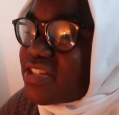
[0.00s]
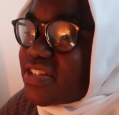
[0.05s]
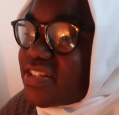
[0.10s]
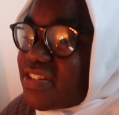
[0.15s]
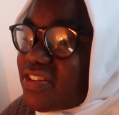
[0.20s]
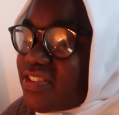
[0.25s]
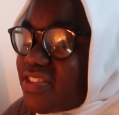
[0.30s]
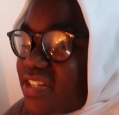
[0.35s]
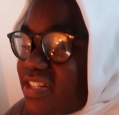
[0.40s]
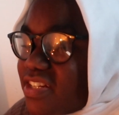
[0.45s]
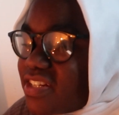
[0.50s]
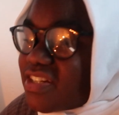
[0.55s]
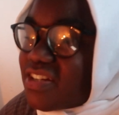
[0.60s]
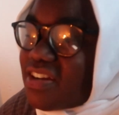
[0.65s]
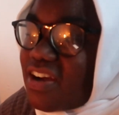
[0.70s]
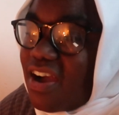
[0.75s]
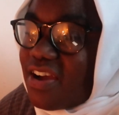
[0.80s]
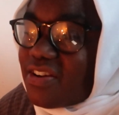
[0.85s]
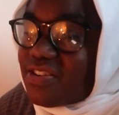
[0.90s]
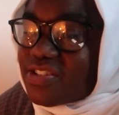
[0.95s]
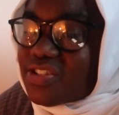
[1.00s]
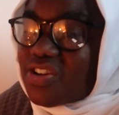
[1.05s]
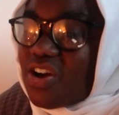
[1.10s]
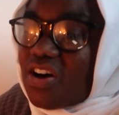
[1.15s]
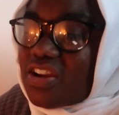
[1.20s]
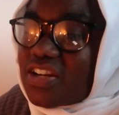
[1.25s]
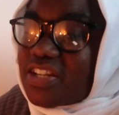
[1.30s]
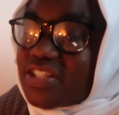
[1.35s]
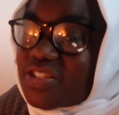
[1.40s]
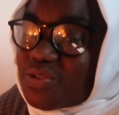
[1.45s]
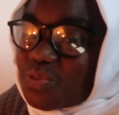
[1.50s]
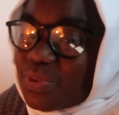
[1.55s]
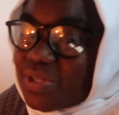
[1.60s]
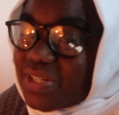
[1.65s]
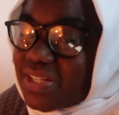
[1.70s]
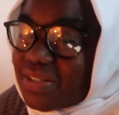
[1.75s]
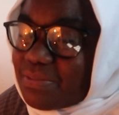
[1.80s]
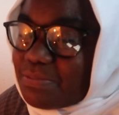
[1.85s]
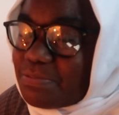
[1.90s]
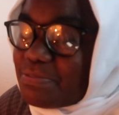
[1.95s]
to another Irish college
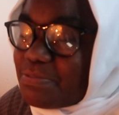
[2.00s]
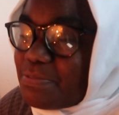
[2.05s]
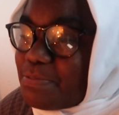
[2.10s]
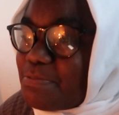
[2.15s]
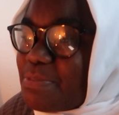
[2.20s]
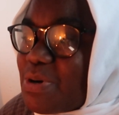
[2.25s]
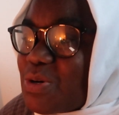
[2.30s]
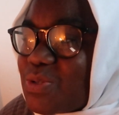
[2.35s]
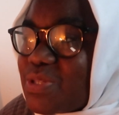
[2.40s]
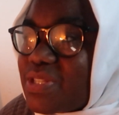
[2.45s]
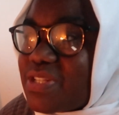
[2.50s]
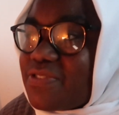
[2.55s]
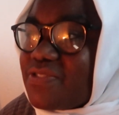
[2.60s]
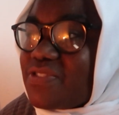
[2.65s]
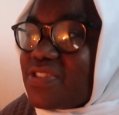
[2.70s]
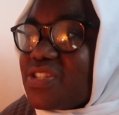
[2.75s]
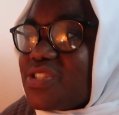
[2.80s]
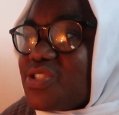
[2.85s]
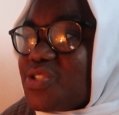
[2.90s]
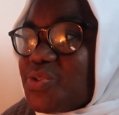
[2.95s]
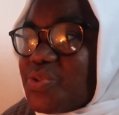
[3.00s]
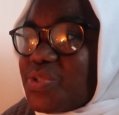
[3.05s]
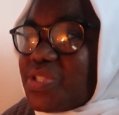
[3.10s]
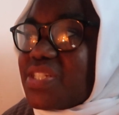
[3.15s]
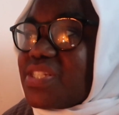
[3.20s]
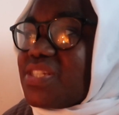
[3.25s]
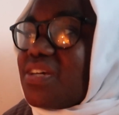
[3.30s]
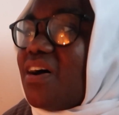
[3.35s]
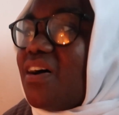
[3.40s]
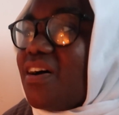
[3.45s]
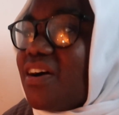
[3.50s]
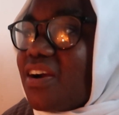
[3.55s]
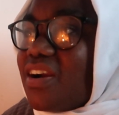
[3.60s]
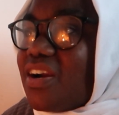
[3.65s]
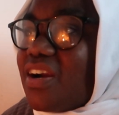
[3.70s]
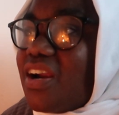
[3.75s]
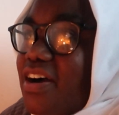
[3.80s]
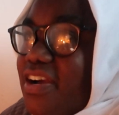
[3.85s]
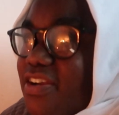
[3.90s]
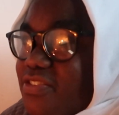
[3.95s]
where most of the students
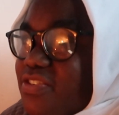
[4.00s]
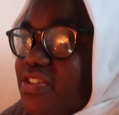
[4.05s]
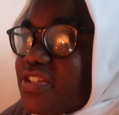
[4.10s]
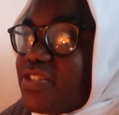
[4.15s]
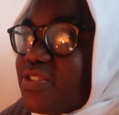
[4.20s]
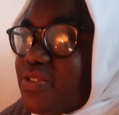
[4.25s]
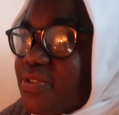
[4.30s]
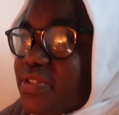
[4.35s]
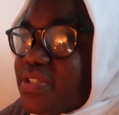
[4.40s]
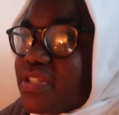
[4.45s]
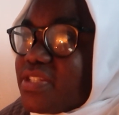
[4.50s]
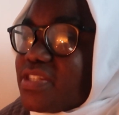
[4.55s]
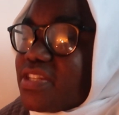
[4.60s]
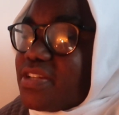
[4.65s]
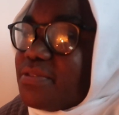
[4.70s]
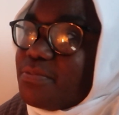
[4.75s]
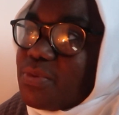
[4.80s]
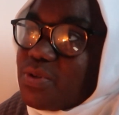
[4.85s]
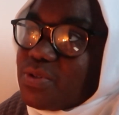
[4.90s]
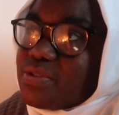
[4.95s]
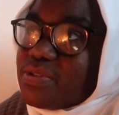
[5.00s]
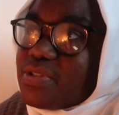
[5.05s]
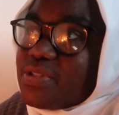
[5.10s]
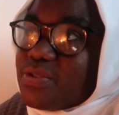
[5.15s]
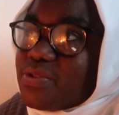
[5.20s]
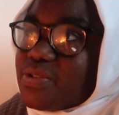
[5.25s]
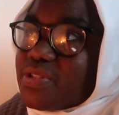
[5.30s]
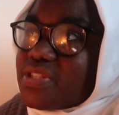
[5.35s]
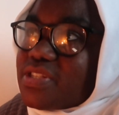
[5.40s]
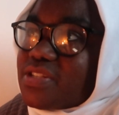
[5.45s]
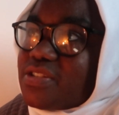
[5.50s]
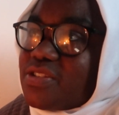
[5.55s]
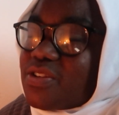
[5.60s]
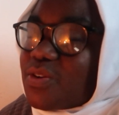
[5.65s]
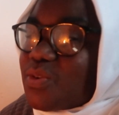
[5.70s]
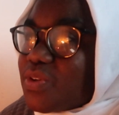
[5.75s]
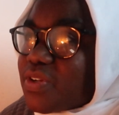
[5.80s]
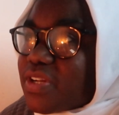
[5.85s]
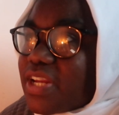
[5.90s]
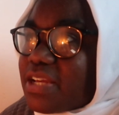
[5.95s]
are Irish students and most of the students
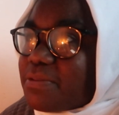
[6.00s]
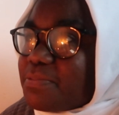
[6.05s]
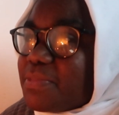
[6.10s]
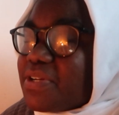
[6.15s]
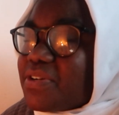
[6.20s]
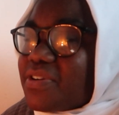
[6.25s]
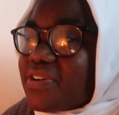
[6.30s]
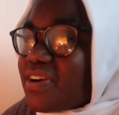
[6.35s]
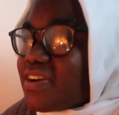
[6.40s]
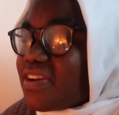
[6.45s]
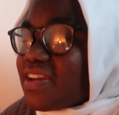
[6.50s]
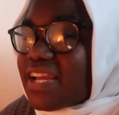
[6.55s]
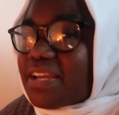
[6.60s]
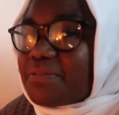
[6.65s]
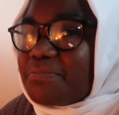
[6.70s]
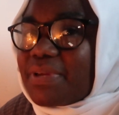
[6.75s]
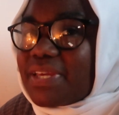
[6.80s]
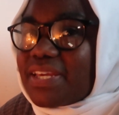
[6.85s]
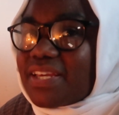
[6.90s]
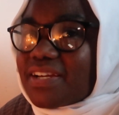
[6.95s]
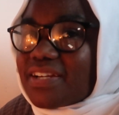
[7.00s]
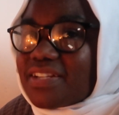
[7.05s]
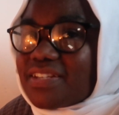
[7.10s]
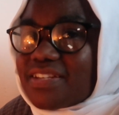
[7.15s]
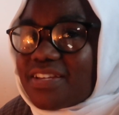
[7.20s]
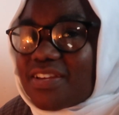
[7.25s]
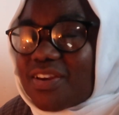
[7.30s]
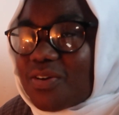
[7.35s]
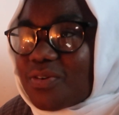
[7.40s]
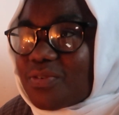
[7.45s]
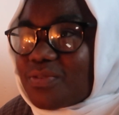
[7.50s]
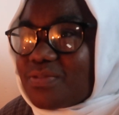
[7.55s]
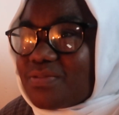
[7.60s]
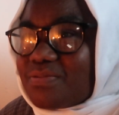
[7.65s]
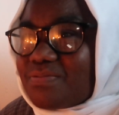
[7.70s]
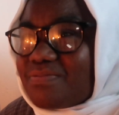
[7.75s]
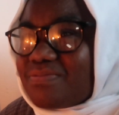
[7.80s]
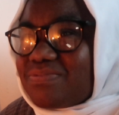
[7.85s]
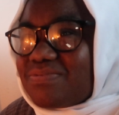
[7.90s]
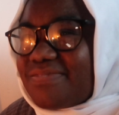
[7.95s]
don't look like me or aren't like me, and you know,
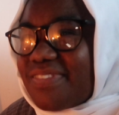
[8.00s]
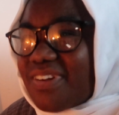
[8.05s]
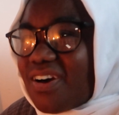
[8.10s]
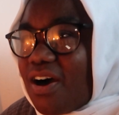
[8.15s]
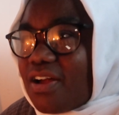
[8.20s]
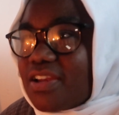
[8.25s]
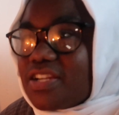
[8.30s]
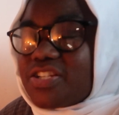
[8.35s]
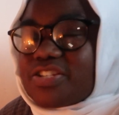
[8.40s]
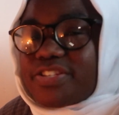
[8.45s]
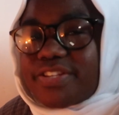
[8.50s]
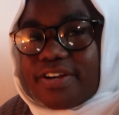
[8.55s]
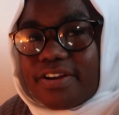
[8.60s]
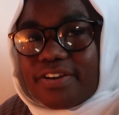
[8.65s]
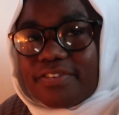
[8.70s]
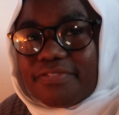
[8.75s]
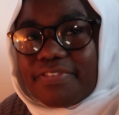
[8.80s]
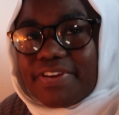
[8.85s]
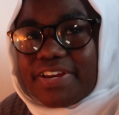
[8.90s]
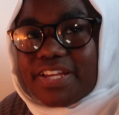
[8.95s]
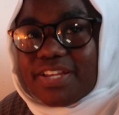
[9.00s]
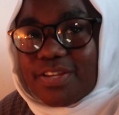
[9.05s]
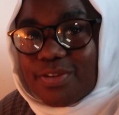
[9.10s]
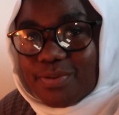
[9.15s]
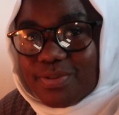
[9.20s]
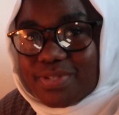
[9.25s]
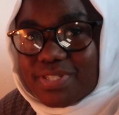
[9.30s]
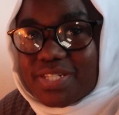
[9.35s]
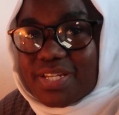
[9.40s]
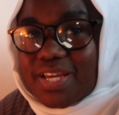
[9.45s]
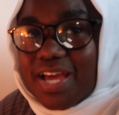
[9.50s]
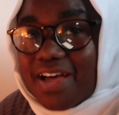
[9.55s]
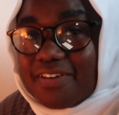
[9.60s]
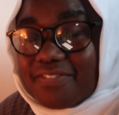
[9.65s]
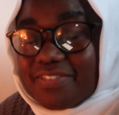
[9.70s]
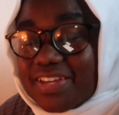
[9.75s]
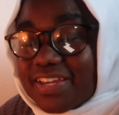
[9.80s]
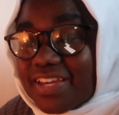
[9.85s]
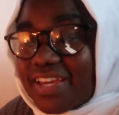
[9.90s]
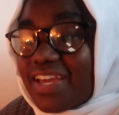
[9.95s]
the colleges aren't really used to
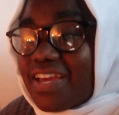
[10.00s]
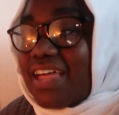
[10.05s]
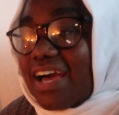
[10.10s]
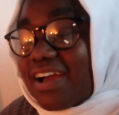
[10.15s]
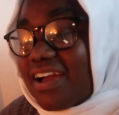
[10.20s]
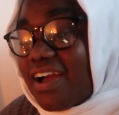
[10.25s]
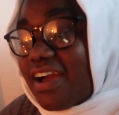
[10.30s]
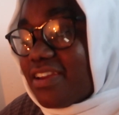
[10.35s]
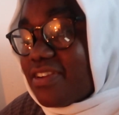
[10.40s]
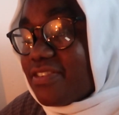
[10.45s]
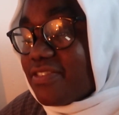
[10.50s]
having that kind